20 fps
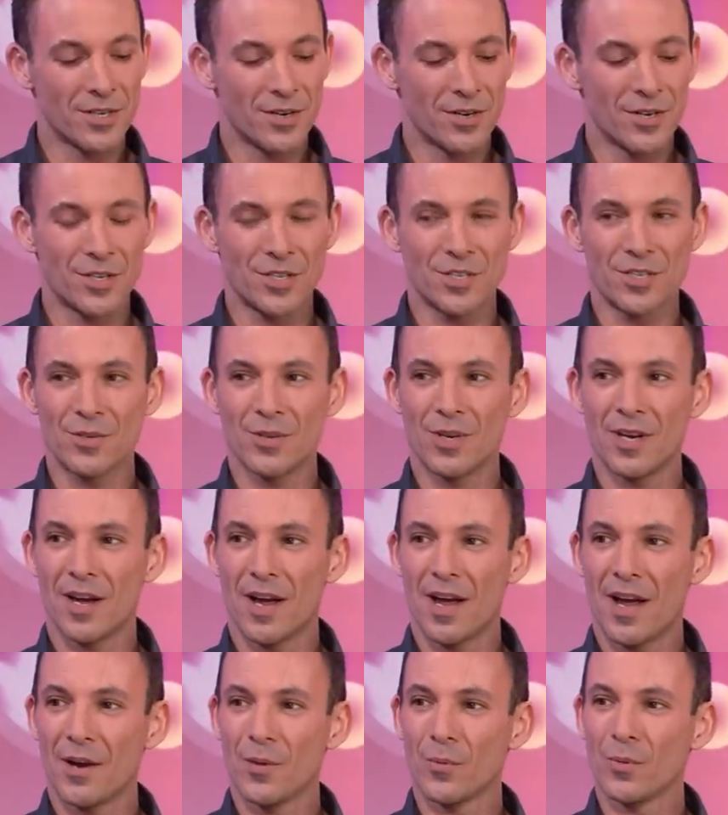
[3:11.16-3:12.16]
started shooting i
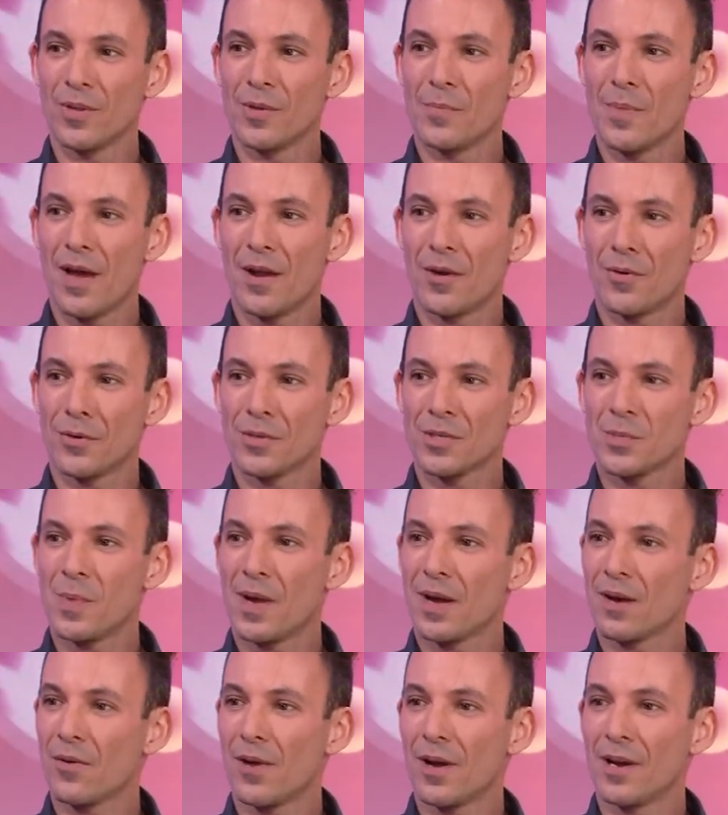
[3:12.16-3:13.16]
had a really bad
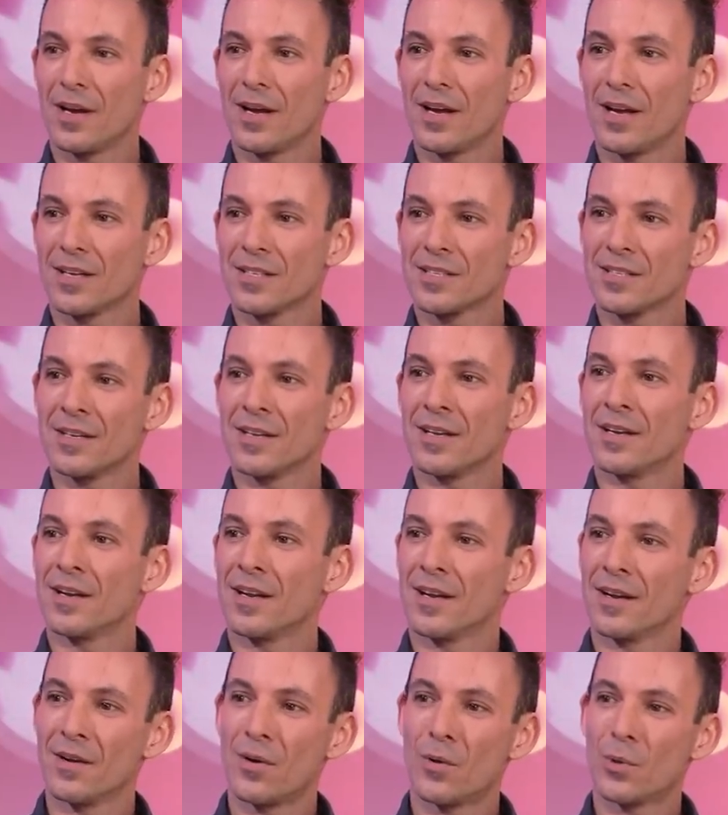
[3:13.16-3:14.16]
horseback riding accident
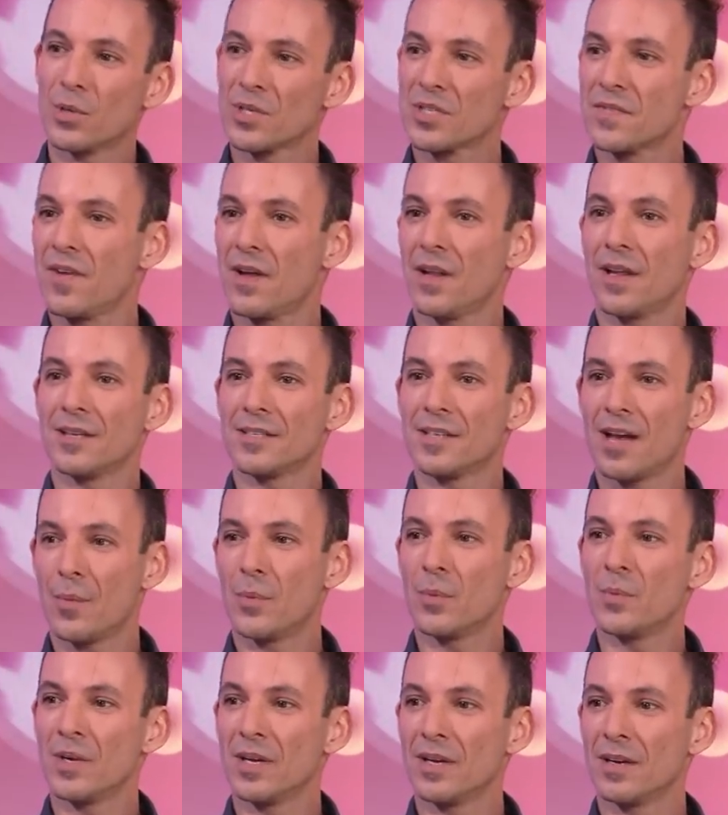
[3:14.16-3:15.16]
and the horse fell on top
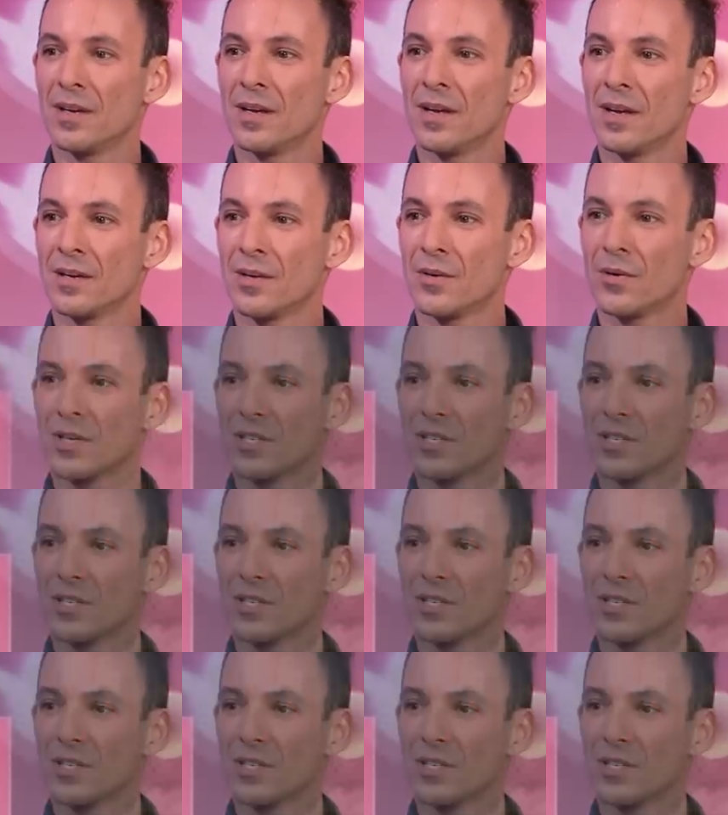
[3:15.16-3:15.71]
of me and, and